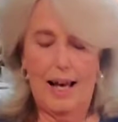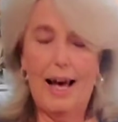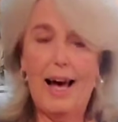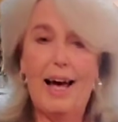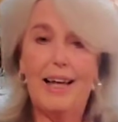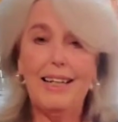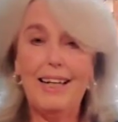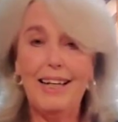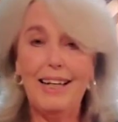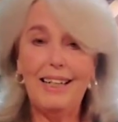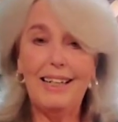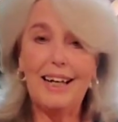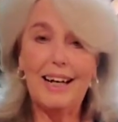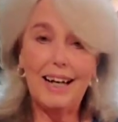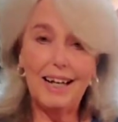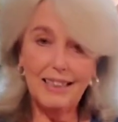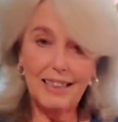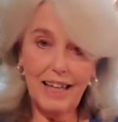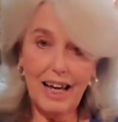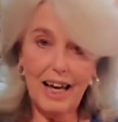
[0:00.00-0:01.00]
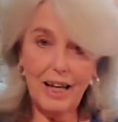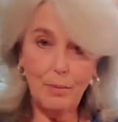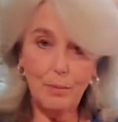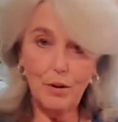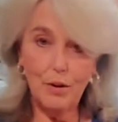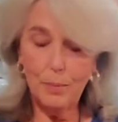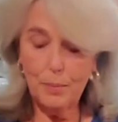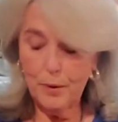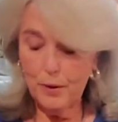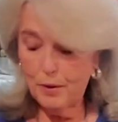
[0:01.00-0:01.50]
I need a
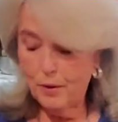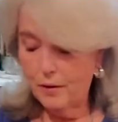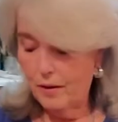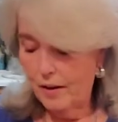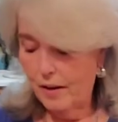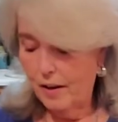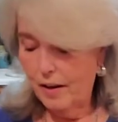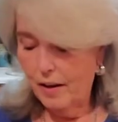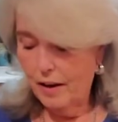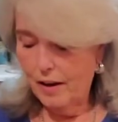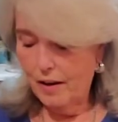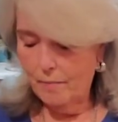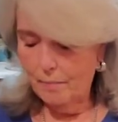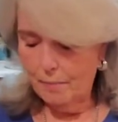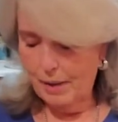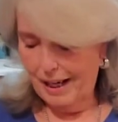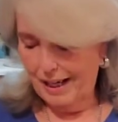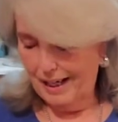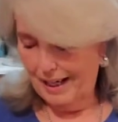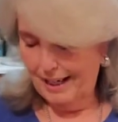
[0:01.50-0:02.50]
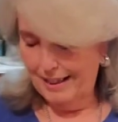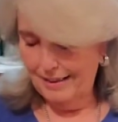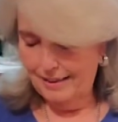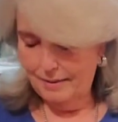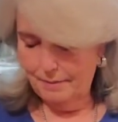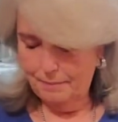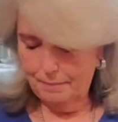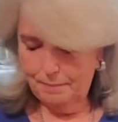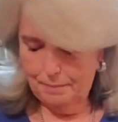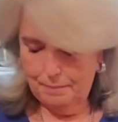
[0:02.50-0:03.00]
tablespoon of
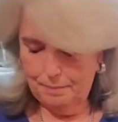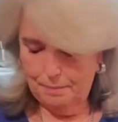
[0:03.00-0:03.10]
mayonnaise.